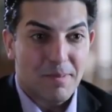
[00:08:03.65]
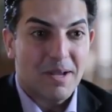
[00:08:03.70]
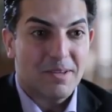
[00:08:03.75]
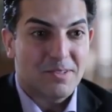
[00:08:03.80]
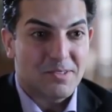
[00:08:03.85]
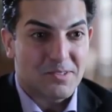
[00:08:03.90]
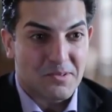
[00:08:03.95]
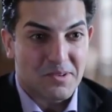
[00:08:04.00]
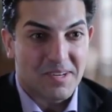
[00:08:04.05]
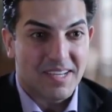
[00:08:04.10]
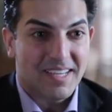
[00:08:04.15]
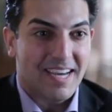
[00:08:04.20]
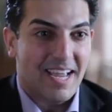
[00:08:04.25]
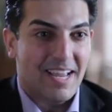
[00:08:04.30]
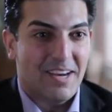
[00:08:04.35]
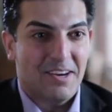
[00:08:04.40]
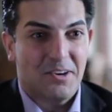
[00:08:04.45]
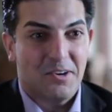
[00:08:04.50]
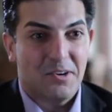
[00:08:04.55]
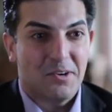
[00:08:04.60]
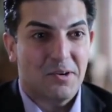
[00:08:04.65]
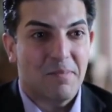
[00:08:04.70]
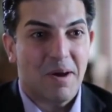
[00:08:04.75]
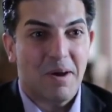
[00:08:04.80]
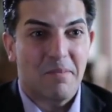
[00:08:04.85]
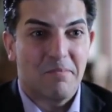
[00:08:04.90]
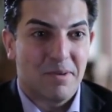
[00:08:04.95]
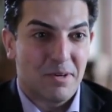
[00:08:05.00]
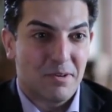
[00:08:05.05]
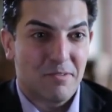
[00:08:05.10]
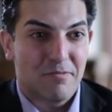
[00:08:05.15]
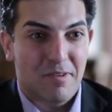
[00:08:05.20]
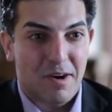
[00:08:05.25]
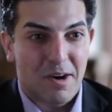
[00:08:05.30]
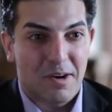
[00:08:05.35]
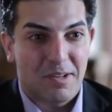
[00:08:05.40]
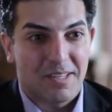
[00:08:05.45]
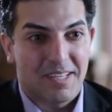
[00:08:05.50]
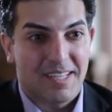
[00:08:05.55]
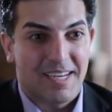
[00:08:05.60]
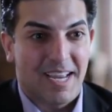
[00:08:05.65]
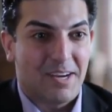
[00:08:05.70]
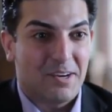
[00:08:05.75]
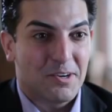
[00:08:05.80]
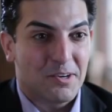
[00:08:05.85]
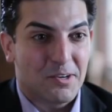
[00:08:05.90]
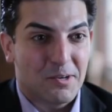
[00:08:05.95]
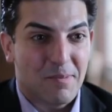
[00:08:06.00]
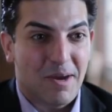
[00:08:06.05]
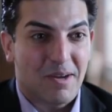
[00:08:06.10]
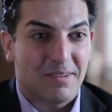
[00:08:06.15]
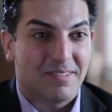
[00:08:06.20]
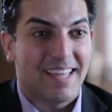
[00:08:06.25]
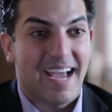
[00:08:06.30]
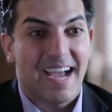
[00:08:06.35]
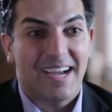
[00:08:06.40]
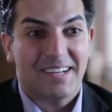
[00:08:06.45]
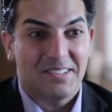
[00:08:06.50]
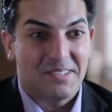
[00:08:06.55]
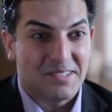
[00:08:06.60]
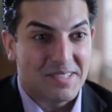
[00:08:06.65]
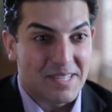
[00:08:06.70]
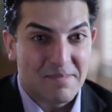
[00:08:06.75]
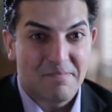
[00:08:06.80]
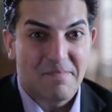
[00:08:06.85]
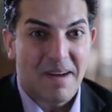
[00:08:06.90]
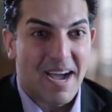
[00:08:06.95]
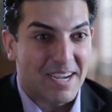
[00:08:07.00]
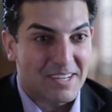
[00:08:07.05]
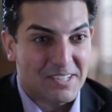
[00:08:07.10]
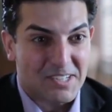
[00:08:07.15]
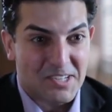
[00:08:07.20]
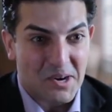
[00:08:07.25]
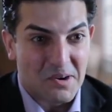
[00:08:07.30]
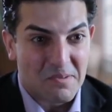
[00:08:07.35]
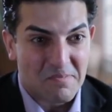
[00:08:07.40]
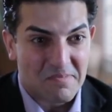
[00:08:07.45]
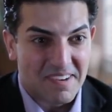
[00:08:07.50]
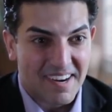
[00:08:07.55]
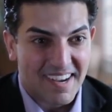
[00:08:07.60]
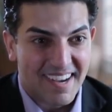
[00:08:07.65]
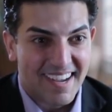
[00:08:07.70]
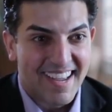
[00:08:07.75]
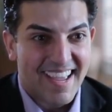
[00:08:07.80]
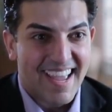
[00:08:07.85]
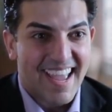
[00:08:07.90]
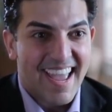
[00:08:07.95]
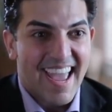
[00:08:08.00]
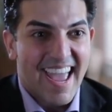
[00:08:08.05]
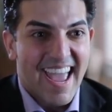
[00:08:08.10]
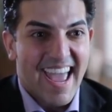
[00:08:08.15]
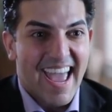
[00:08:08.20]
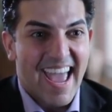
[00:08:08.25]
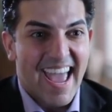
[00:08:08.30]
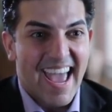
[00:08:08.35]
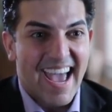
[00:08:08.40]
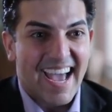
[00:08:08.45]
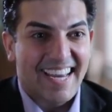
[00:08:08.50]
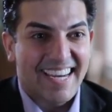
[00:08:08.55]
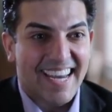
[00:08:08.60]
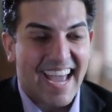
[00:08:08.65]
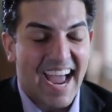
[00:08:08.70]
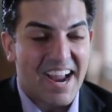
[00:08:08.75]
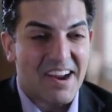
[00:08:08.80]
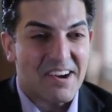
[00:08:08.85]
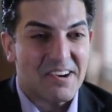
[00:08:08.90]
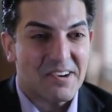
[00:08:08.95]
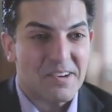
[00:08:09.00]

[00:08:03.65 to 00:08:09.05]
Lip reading: about Zrii, and I'd heard about Bill Farley, and I'd heard about Dr. Deepak Chopra, and I